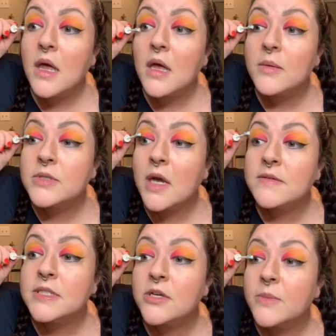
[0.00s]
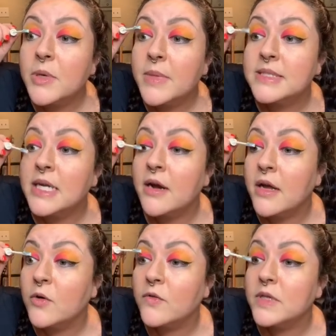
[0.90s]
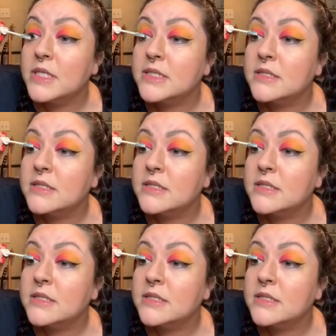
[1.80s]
So obviously you're gonna put mascara on over this,